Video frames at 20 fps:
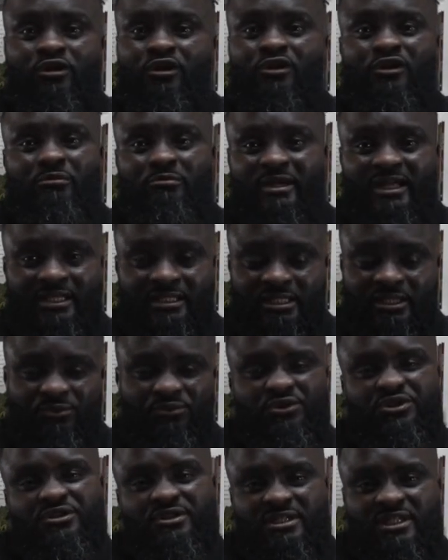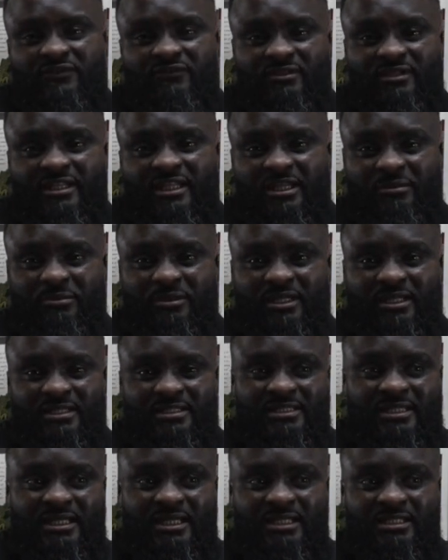not going to meditate. We just sit for 30
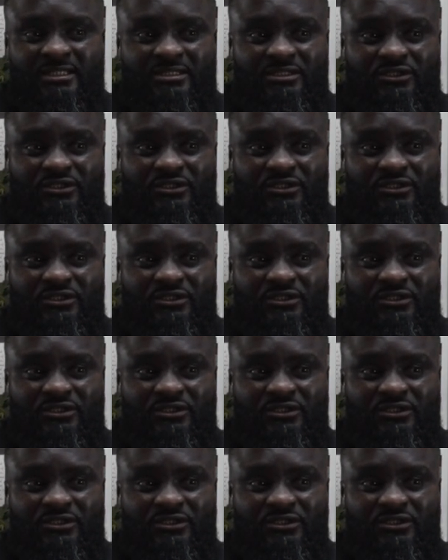minutes and